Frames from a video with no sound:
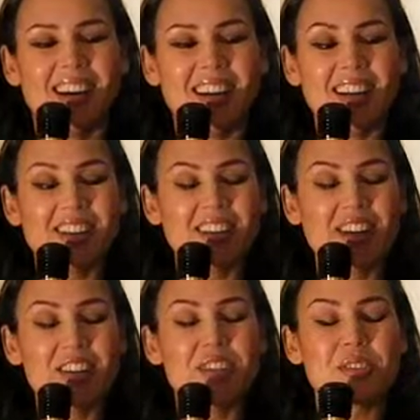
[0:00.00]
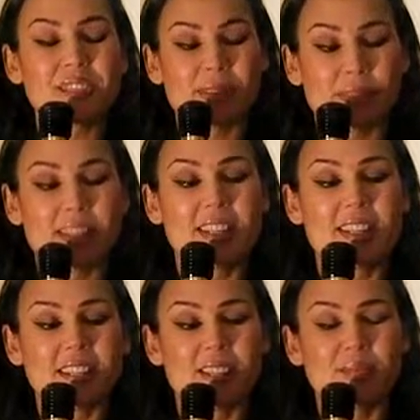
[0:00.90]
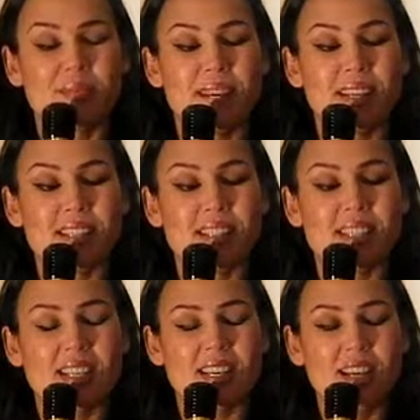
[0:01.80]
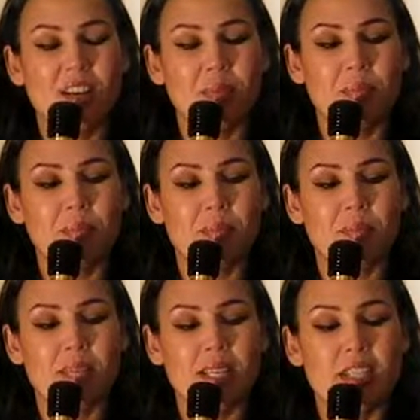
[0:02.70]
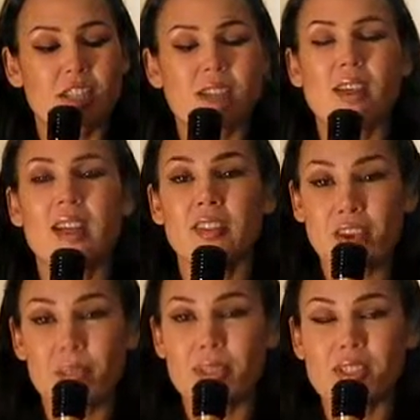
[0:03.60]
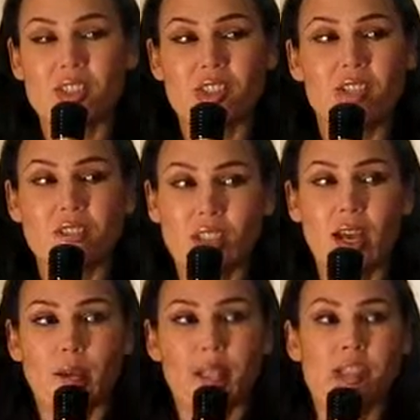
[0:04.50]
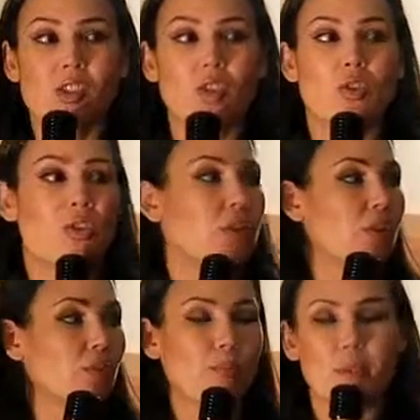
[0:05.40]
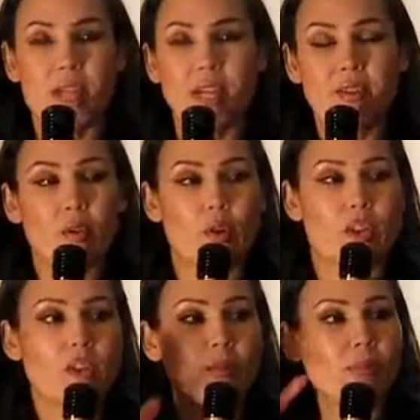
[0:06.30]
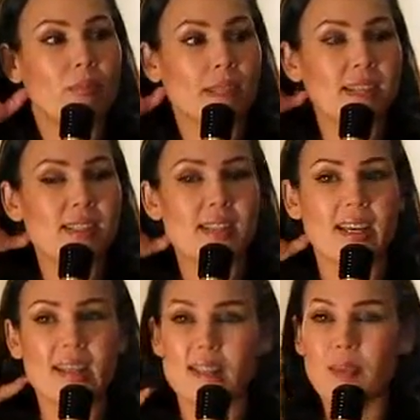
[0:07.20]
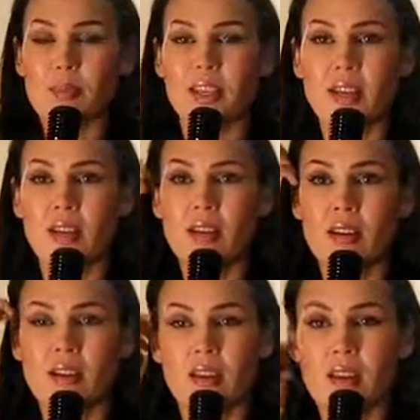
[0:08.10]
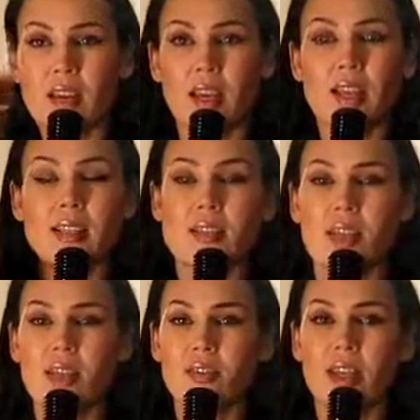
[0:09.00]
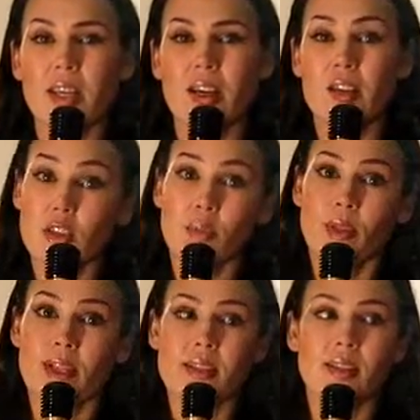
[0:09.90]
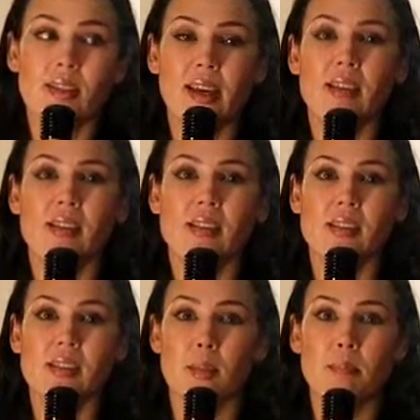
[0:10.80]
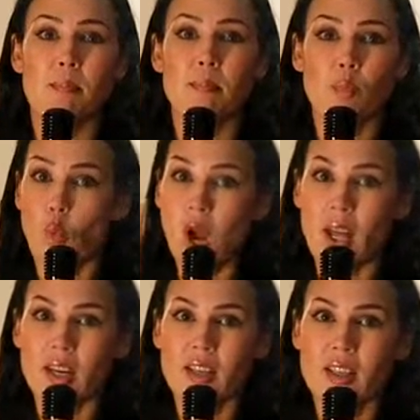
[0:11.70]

I don't know how to explain this, but it just kind of happens to you. You don't plan for it, you don't plan to like something. I guess kind of like how you don't plan to like someone.